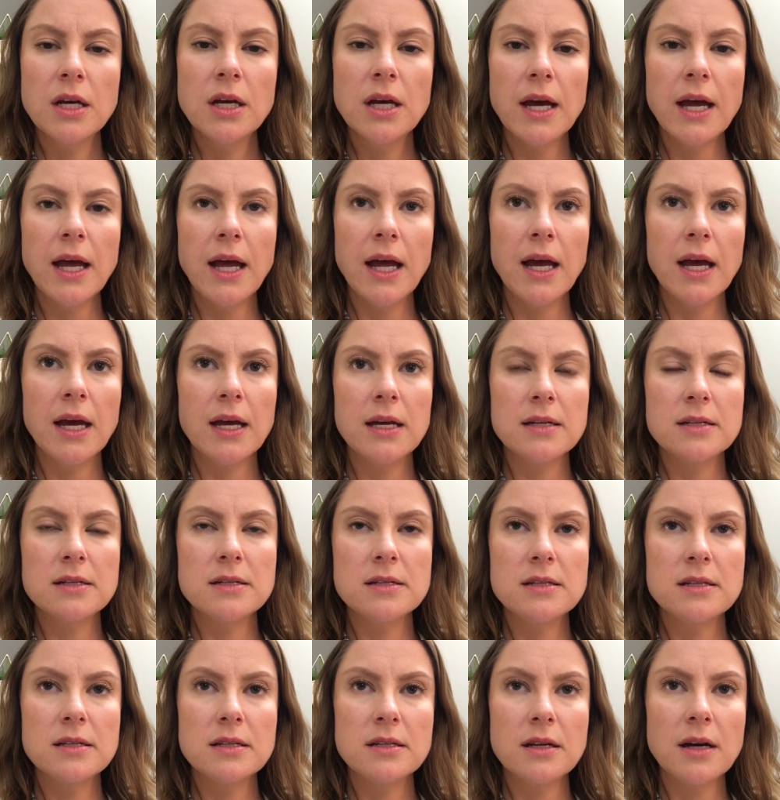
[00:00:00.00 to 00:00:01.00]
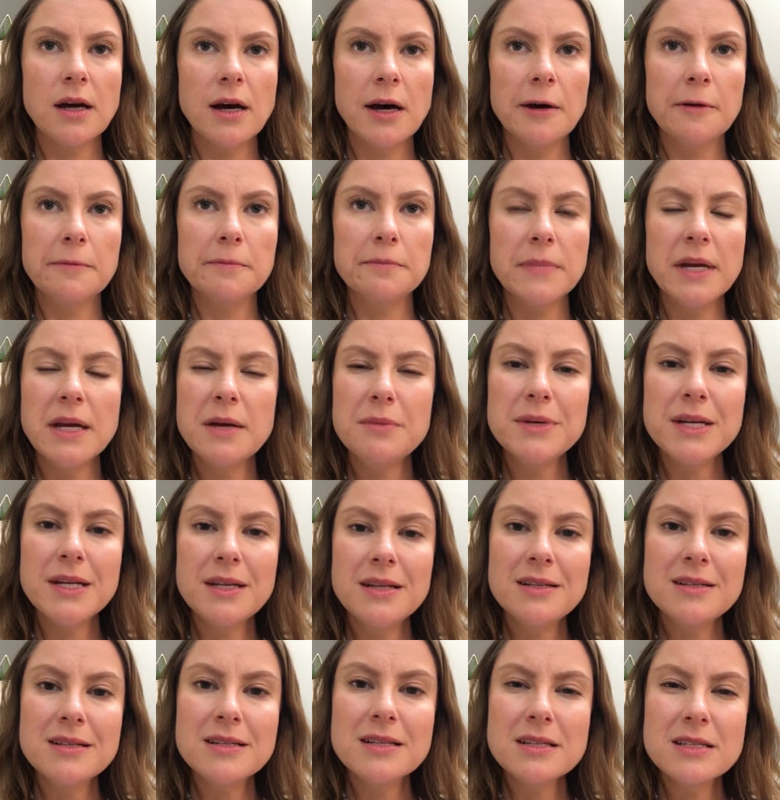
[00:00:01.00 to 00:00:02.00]
and
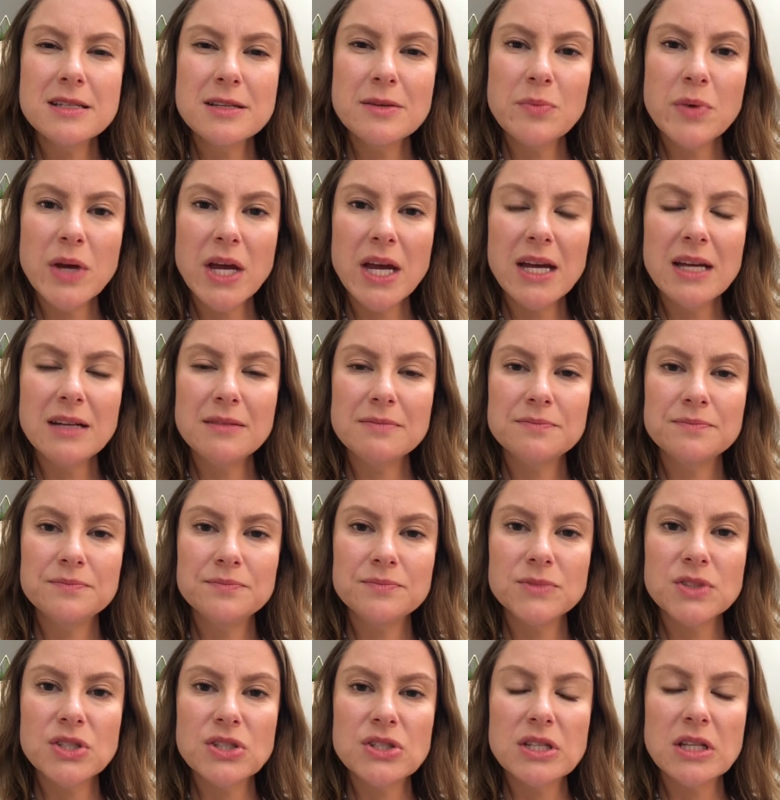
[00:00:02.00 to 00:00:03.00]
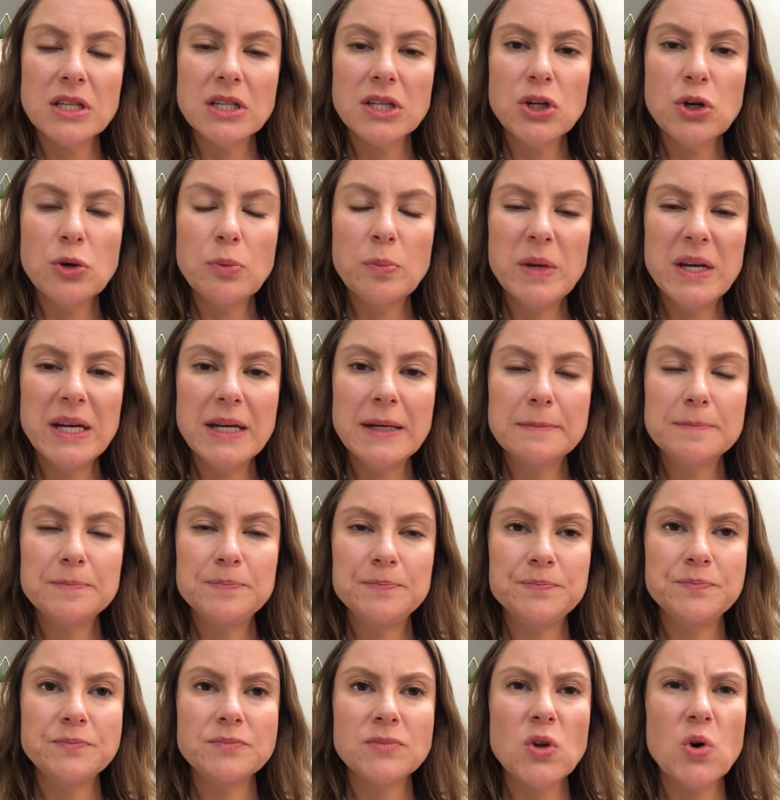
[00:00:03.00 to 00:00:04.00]
maybe dissipate just a little bit,
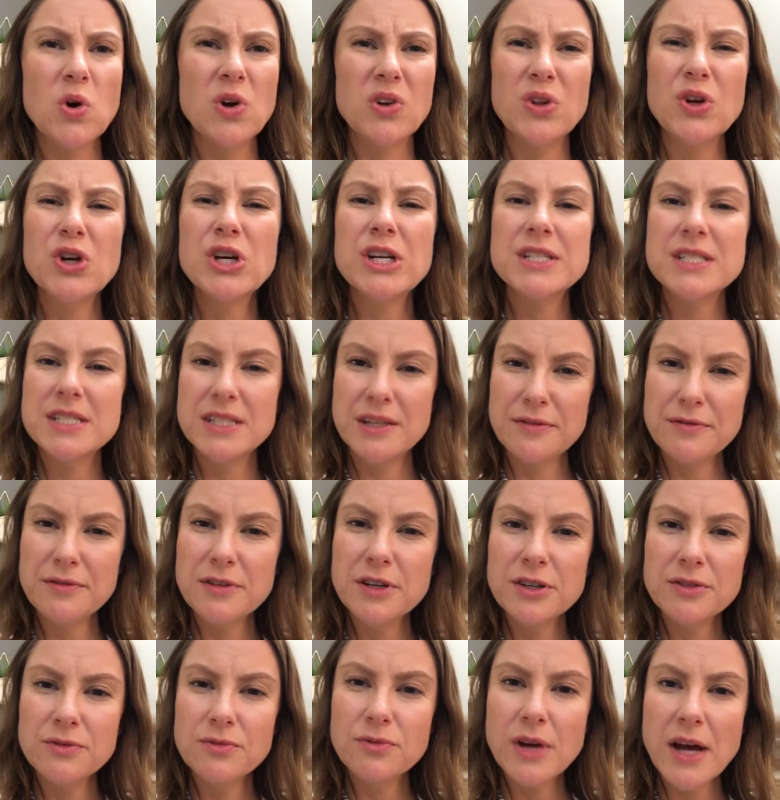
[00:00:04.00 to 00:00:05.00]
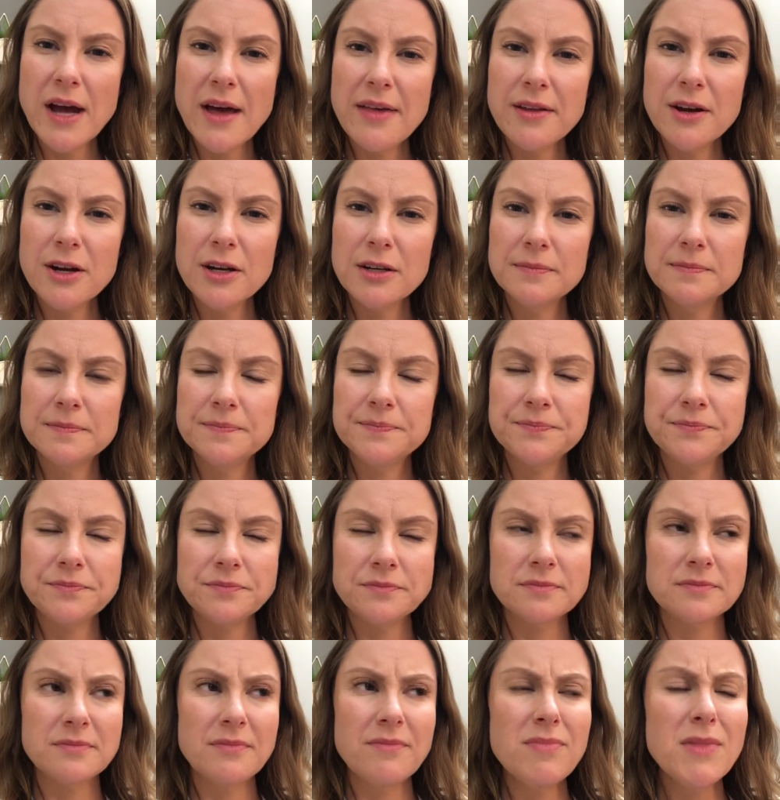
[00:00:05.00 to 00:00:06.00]
or look different rather
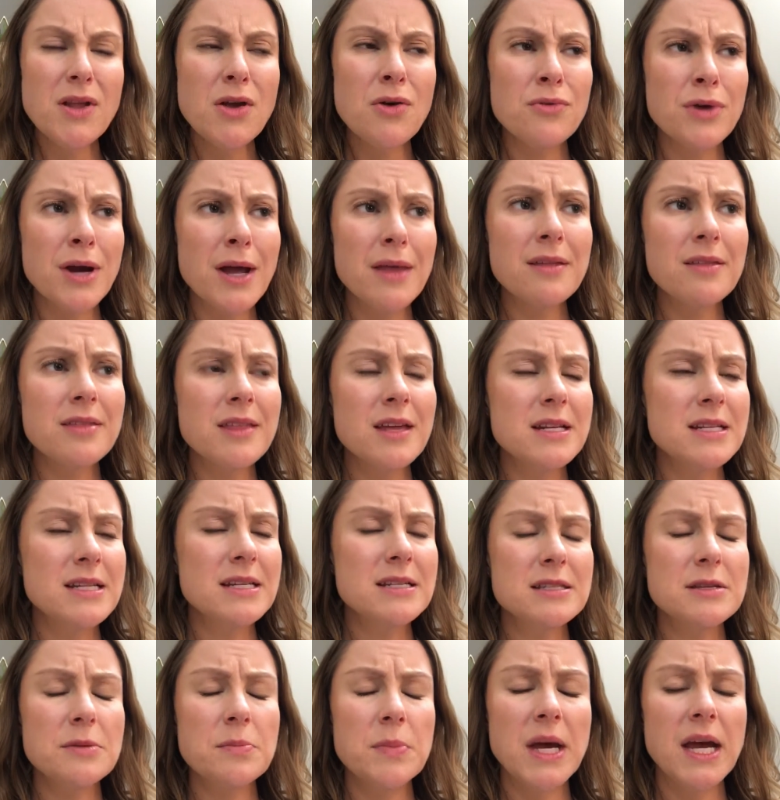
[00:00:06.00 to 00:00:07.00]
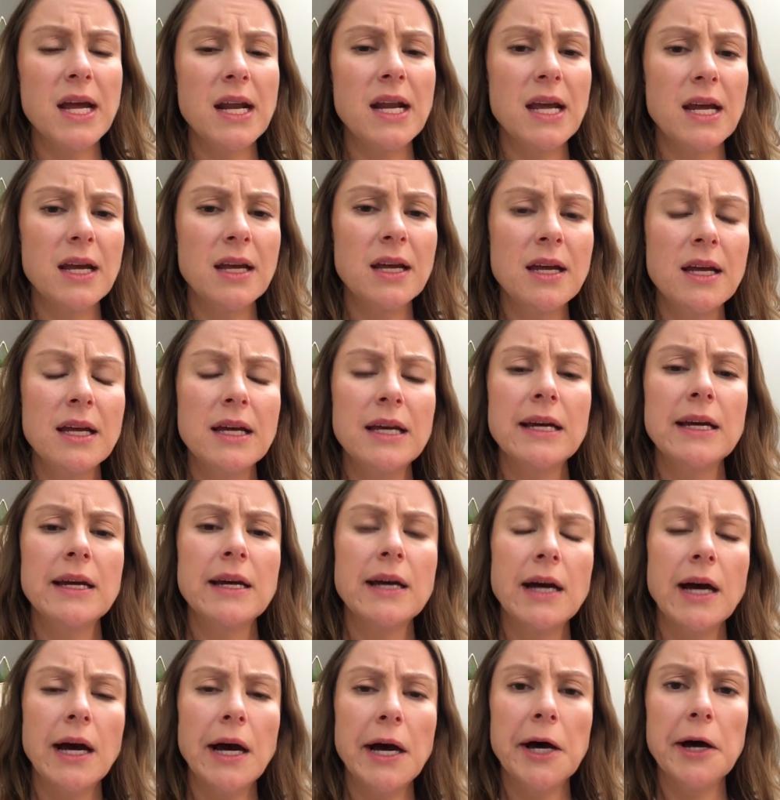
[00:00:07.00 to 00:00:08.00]
than dissipating.
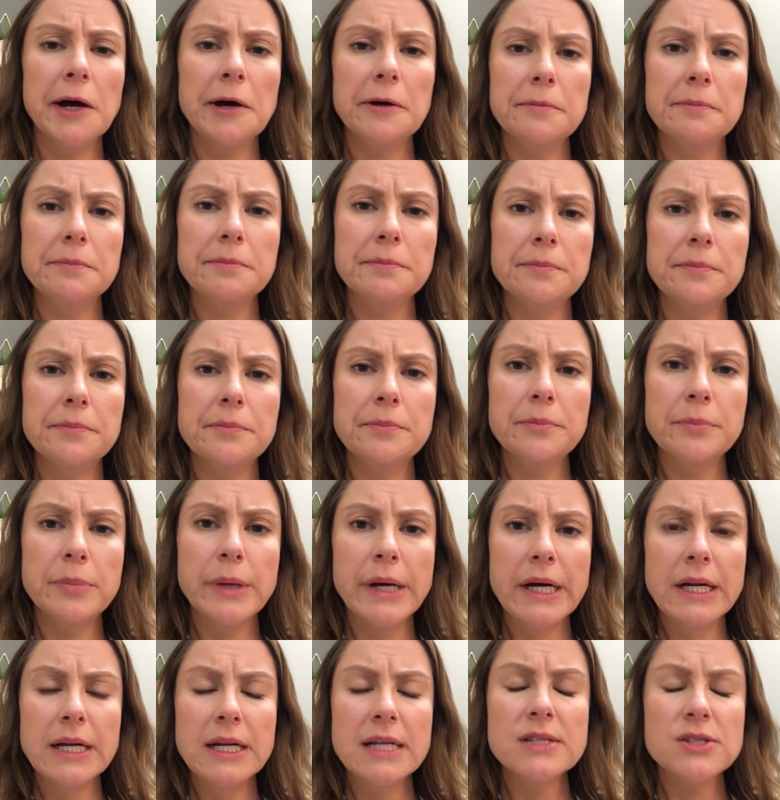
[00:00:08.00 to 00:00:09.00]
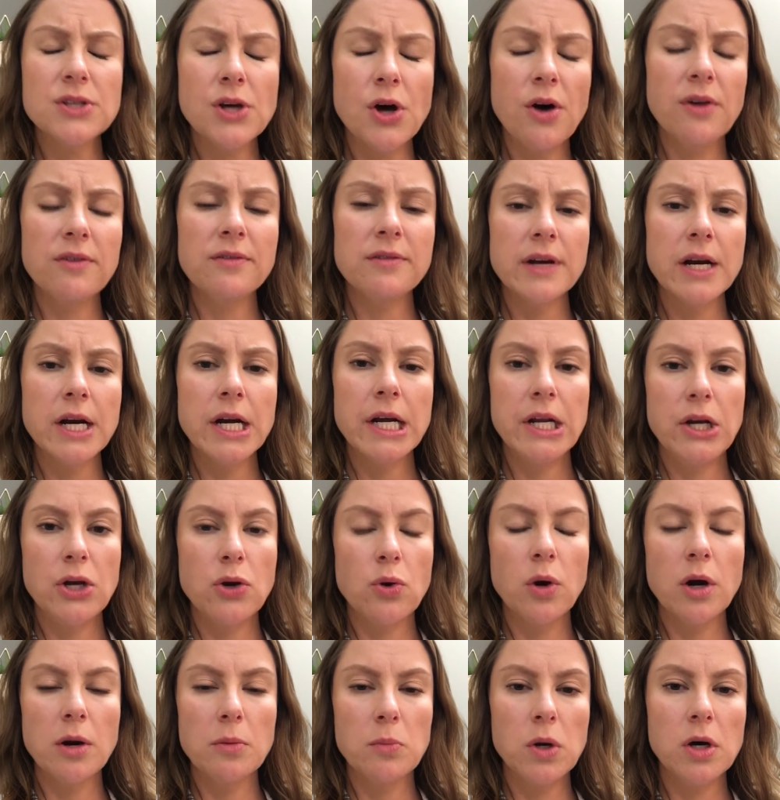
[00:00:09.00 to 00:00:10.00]
But it's all very
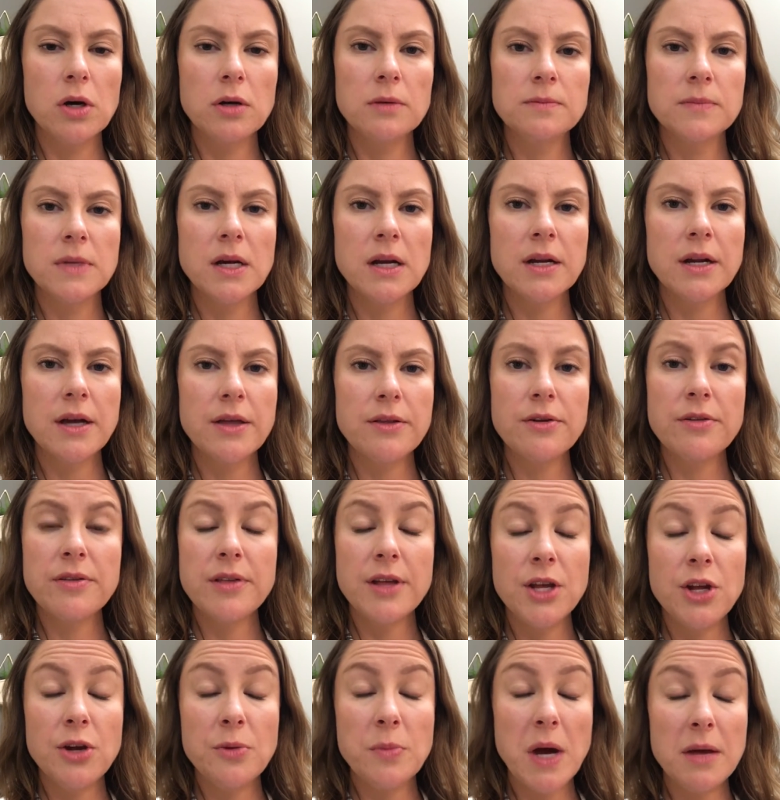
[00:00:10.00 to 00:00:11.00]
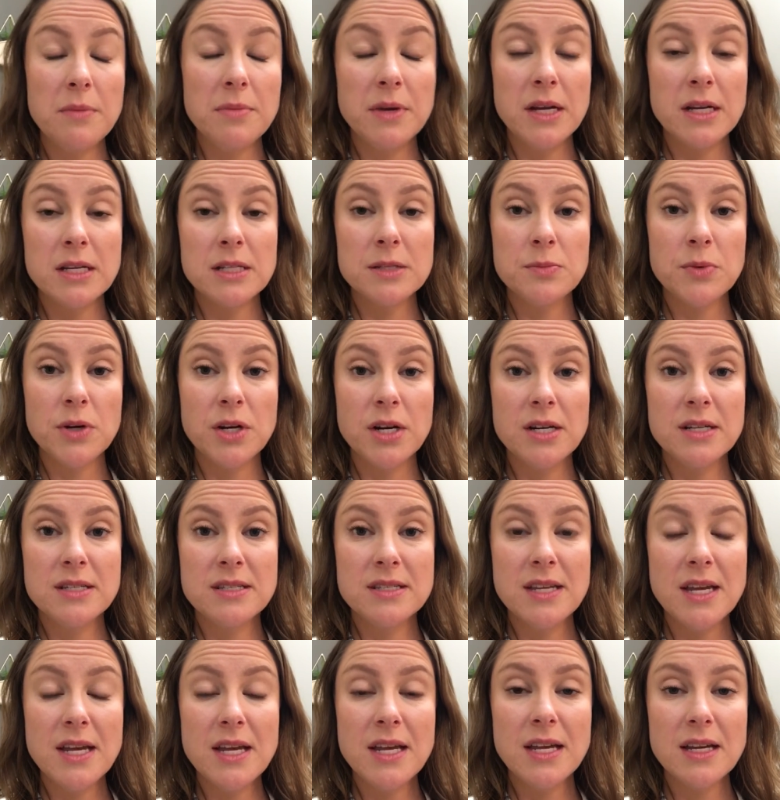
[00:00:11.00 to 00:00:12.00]
normal. Another thing you might be
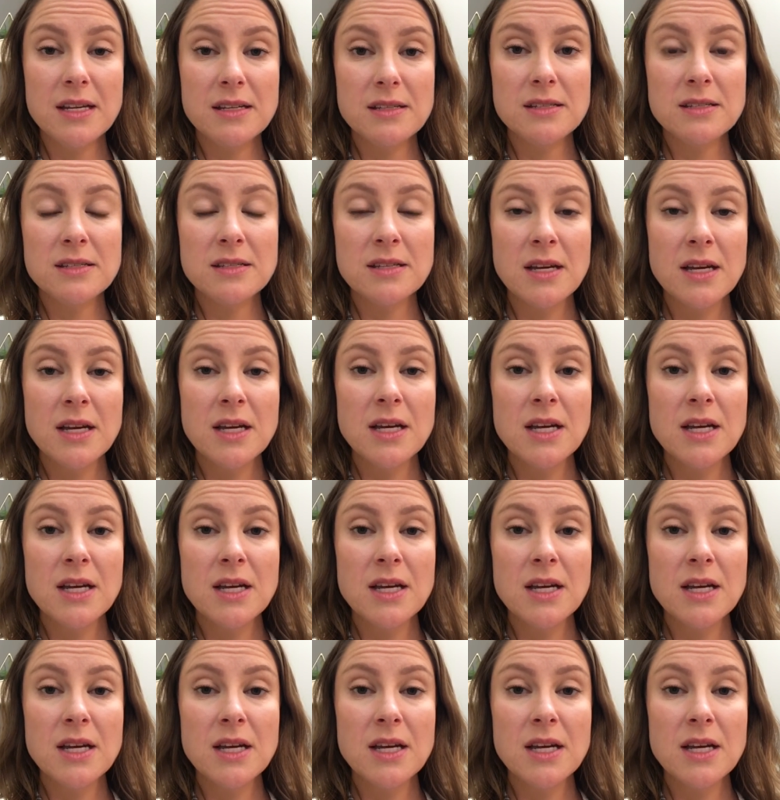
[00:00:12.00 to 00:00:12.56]
experiencing is